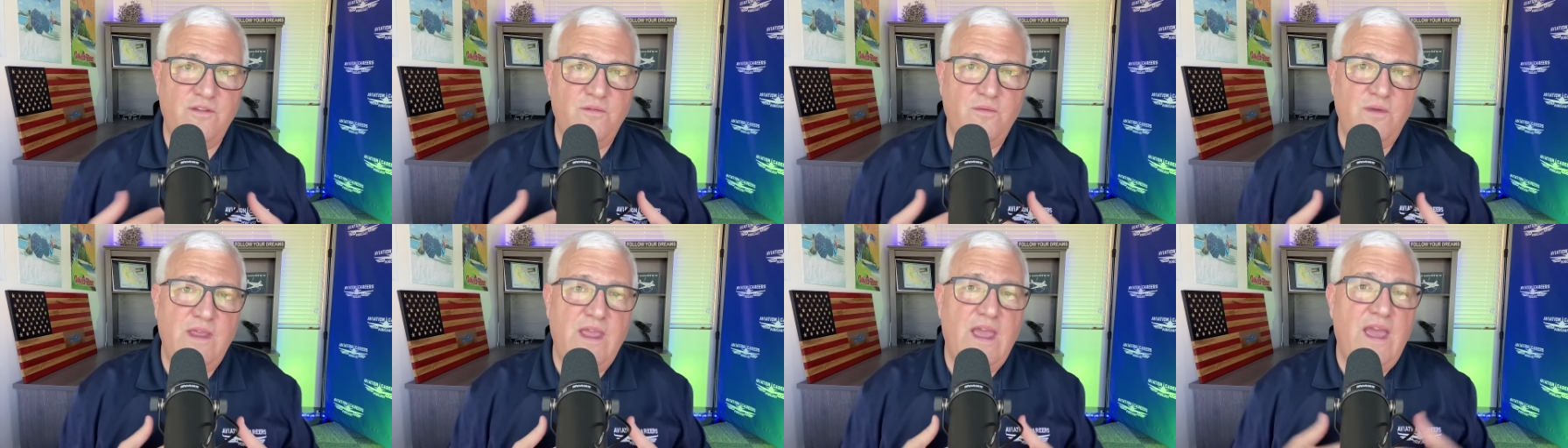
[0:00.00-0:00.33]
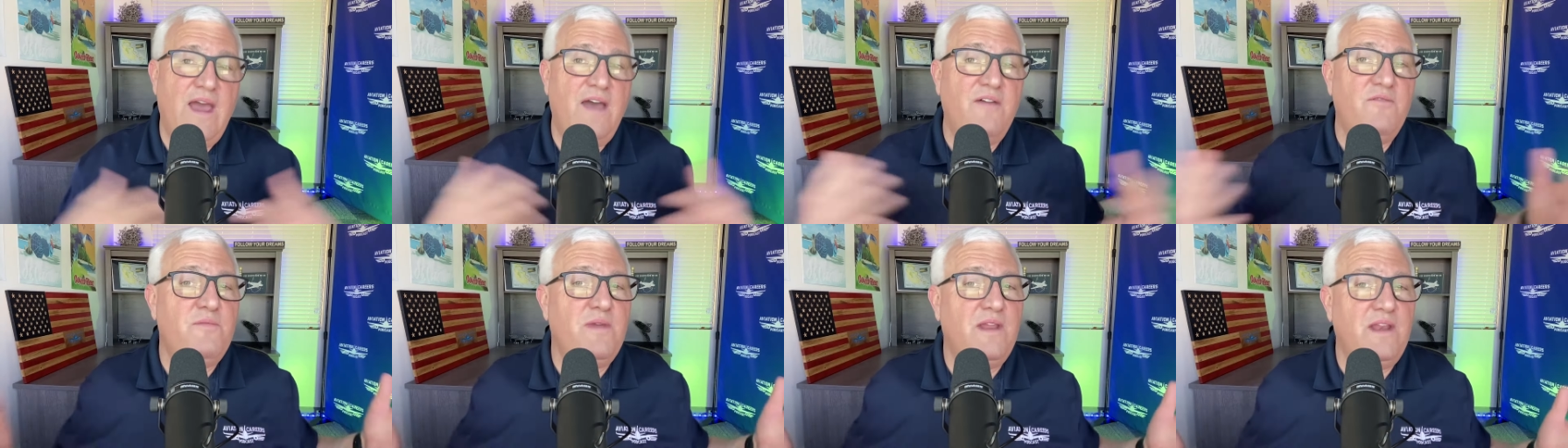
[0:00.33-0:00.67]
We
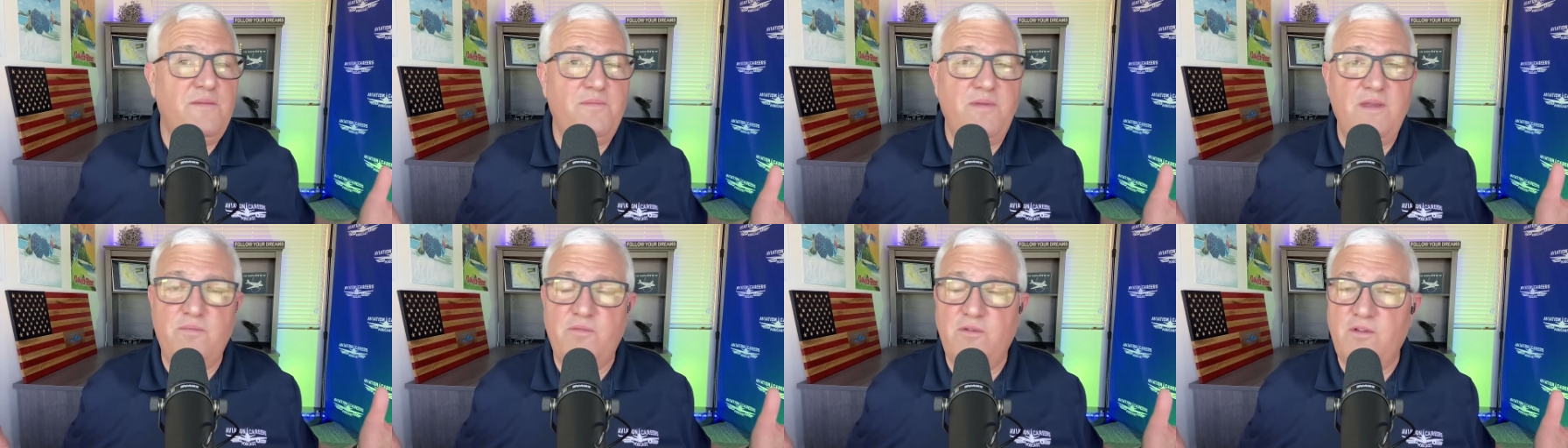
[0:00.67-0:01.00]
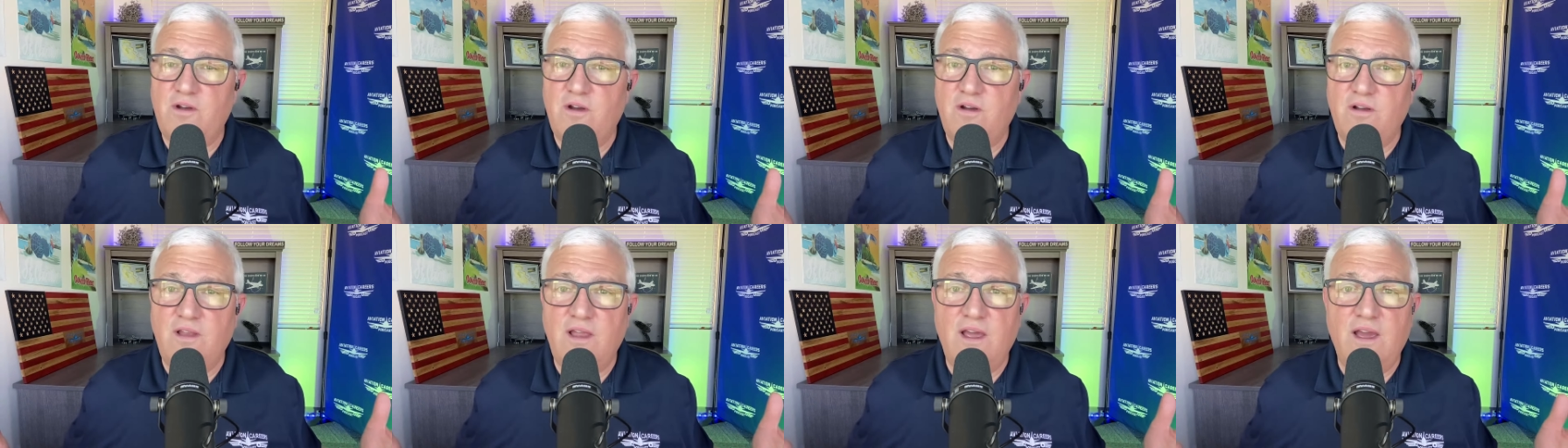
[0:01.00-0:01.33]
have many people in
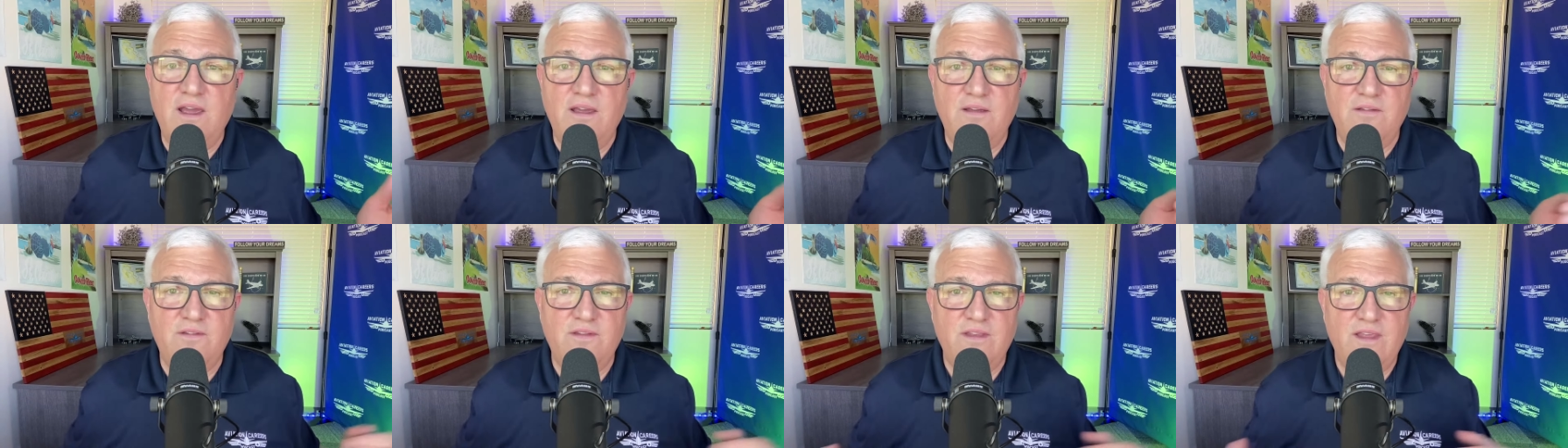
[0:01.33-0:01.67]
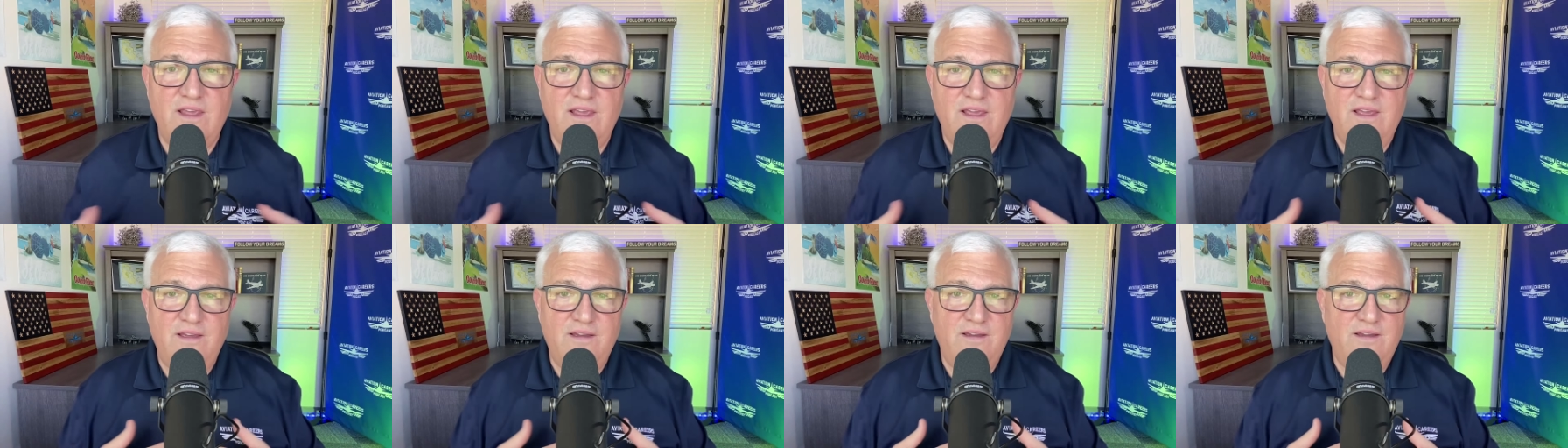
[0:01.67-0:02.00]
our lives
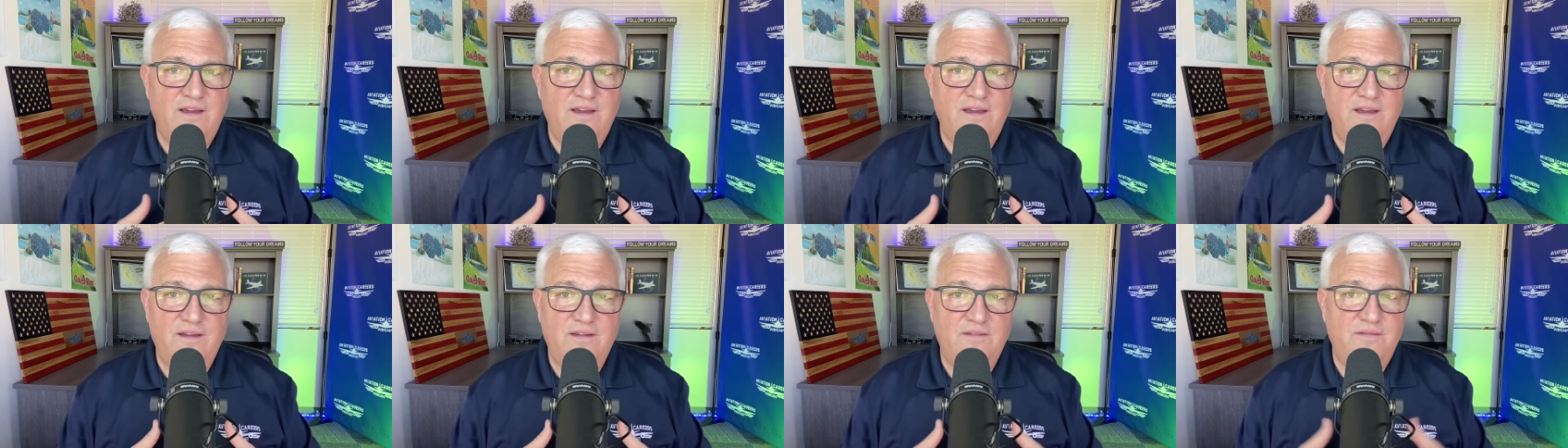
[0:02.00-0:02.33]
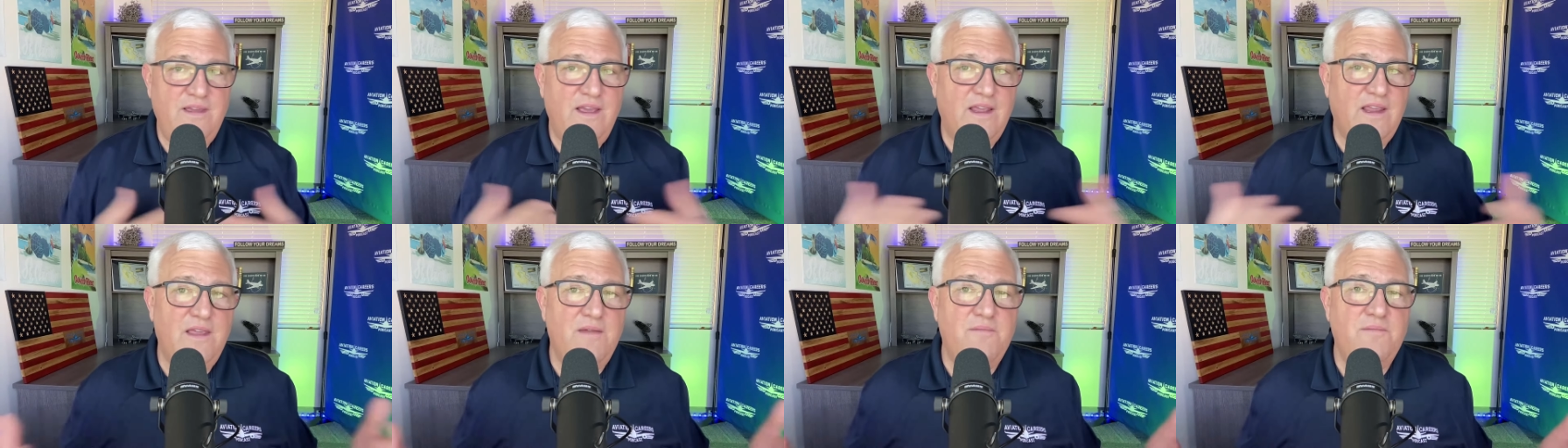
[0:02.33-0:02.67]

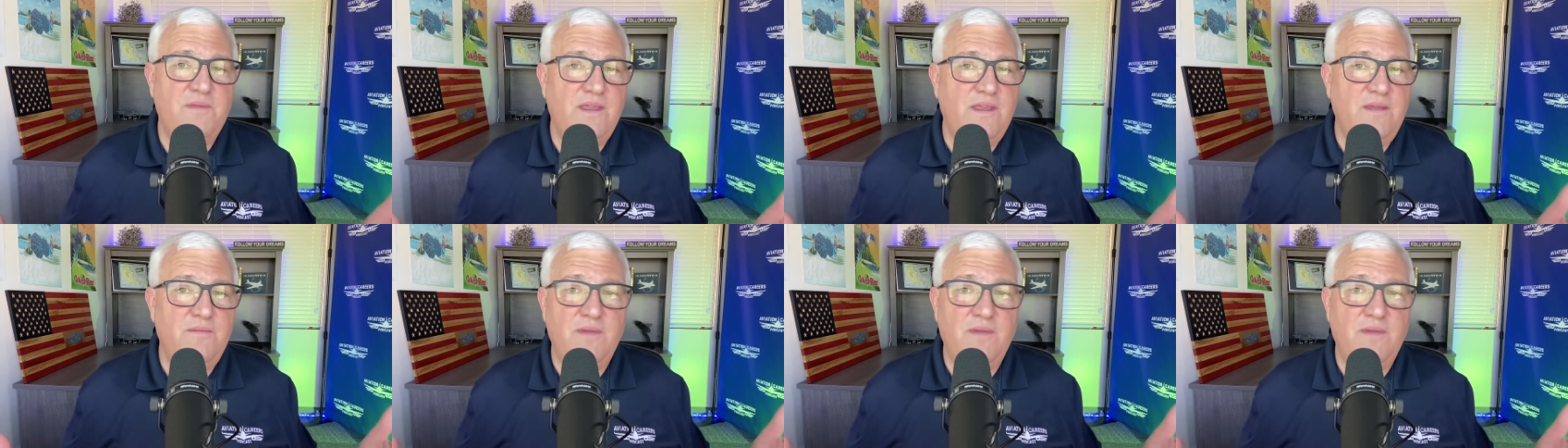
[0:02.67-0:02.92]
that can be